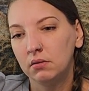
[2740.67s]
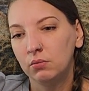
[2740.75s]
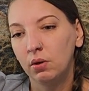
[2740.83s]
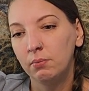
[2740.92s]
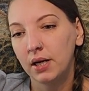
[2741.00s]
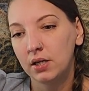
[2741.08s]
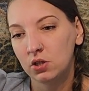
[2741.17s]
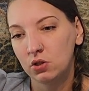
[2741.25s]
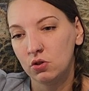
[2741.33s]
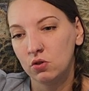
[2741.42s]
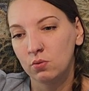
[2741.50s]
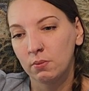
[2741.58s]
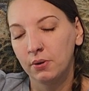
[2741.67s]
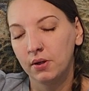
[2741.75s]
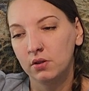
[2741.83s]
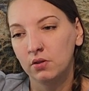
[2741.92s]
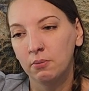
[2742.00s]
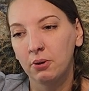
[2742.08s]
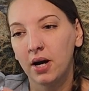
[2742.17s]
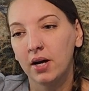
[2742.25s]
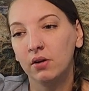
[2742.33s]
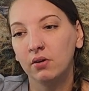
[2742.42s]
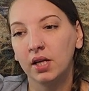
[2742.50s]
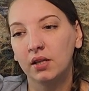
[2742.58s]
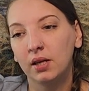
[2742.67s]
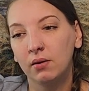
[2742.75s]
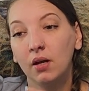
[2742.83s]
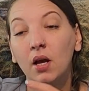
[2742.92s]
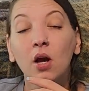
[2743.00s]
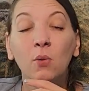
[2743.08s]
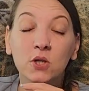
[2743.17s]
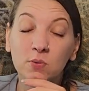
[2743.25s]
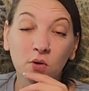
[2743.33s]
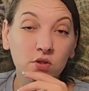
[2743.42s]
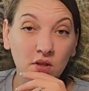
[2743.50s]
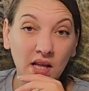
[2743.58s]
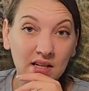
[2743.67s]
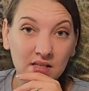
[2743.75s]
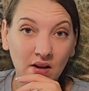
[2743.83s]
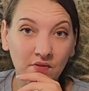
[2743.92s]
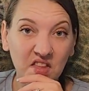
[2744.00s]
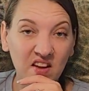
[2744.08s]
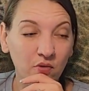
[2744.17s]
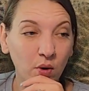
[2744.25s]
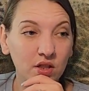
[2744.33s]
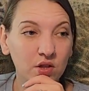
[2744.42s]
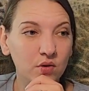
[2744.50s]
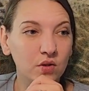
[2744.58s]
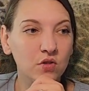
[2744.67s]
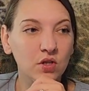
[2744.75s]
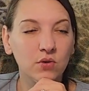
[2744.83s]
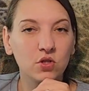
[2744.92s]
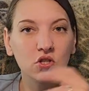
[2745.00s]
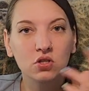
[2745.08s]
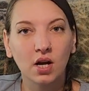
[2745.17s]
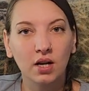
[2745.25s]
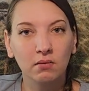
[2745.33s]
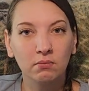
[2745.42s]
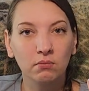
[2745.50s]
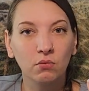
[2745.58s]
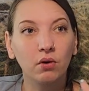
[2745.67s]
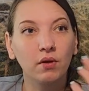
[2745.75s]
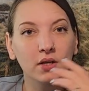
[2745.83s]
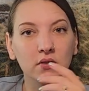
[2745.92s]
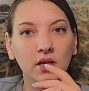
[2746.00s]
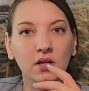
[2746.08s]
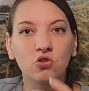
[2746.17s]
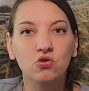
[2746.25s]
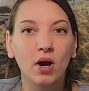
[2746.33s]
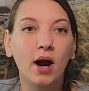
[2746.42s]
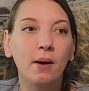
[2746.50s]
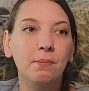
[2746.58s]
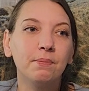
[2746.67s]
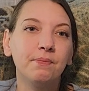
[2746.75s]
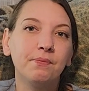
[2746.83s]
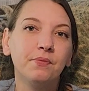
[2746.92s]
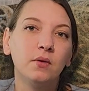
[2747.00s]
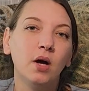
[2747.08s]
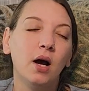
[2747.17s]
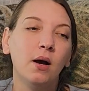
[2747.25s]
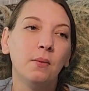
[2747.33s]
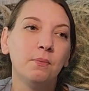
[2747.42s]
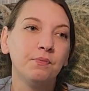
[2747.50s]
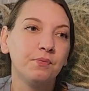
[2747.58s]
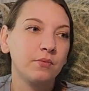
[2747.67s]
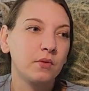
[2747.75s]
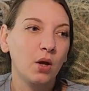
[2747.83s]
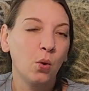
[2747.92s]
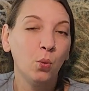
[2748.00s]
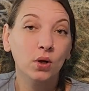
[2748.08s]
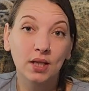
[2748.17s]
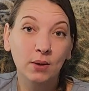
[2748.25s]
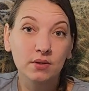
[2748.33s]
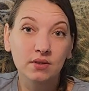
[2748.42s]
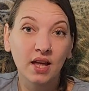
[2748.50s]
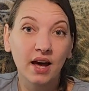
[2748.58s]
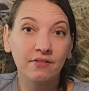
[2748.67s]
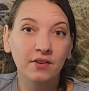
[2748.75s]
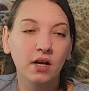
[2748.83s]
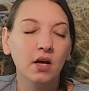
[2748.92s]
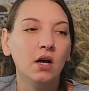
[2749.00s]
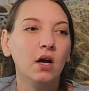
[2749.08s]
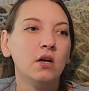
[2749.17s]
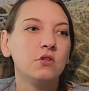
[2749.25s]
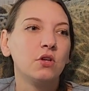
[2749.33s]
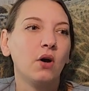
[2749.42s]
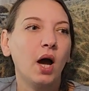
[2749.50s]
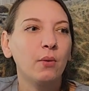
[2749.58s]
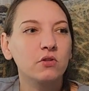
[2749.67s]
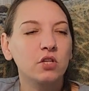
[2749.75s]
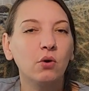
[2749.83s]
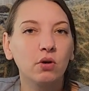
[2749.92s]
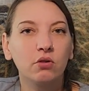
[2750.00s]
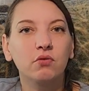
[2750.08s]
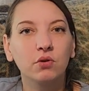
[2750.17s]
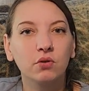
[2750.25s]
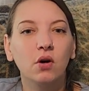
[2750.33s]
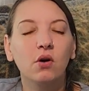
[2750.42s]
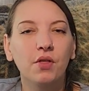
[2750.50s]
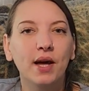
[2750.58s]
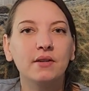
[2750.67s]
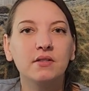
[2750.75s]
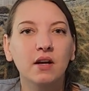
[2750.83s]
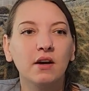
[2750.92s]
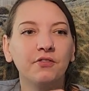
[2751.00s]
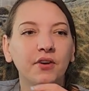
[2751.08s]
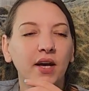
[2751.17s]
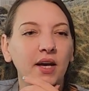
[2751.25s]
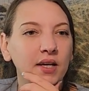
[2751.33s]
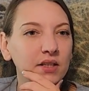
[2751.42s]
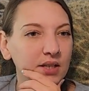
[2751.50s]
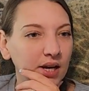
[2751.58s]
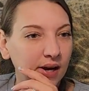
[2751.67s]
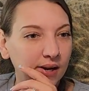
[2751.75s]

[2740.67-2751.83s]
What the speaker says: 1x2s were put into a pile, which most of that stuff they've went through. So it was just kind of more or less like scrap wood that was left. So I was going through all that stuff and